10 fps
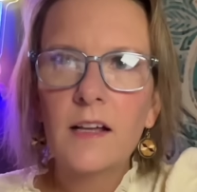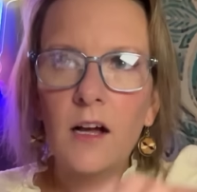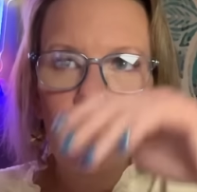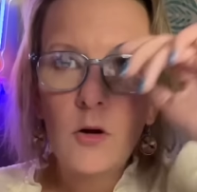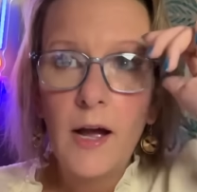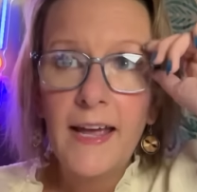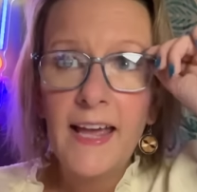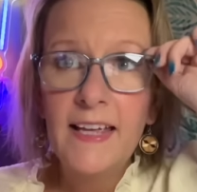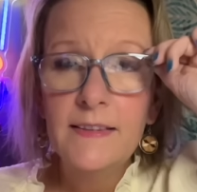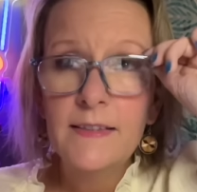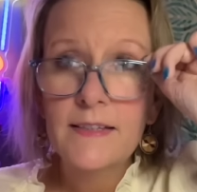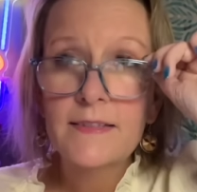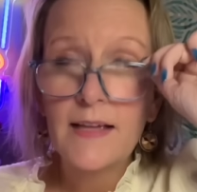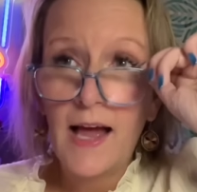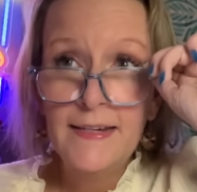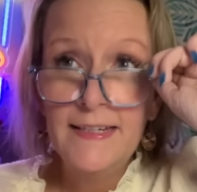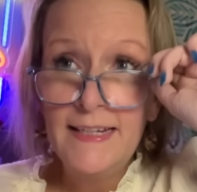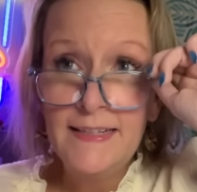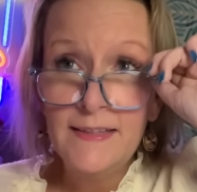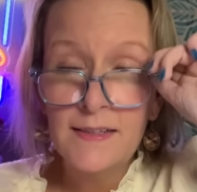Oh, I hate this. I
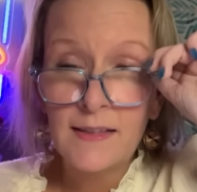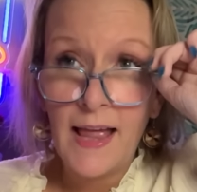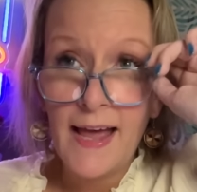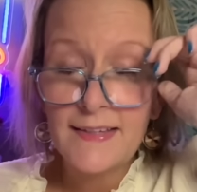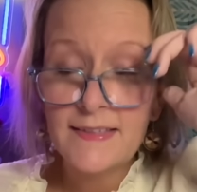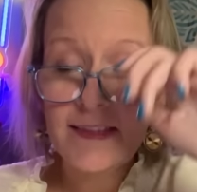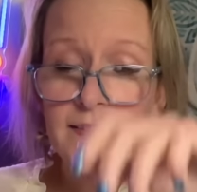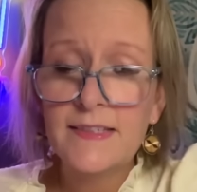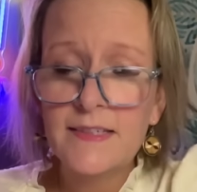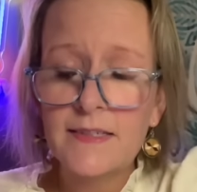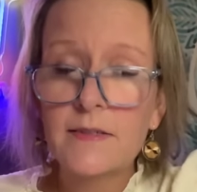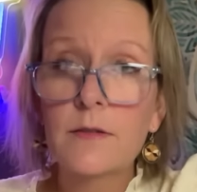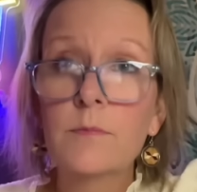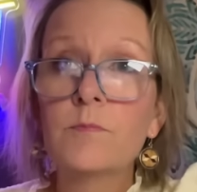need the glasses,